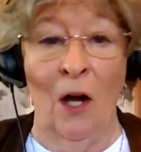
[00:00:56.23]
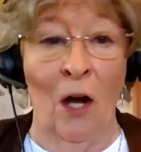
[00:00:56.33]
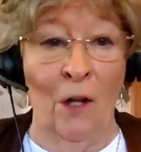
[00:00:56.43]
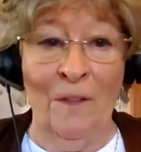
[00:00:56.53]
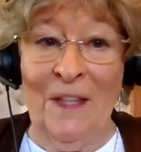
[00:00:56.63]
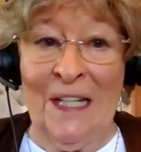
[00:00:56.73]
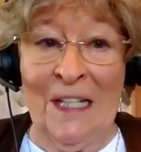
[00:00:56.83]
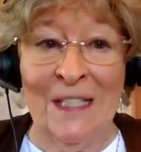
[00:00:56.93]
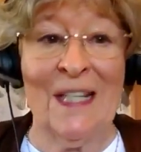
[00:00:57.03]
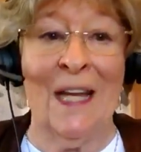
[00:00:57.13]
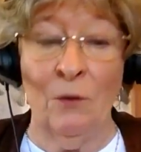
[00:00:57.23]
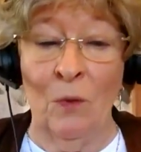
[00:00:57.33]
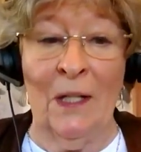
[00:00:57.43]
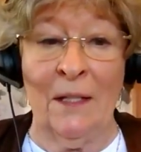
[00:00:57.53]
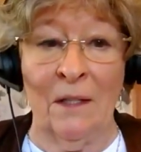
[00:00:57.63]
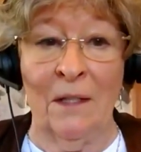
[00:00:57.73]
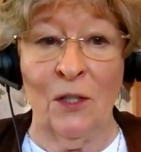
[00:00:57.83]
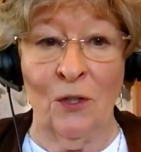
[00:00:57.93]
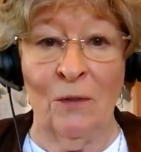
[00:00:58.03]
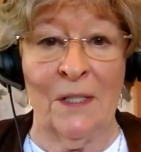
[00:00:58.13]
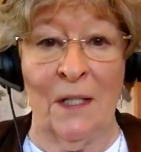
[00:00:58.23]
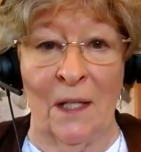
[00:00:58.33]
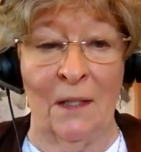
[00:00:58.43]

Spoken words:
on these and related issues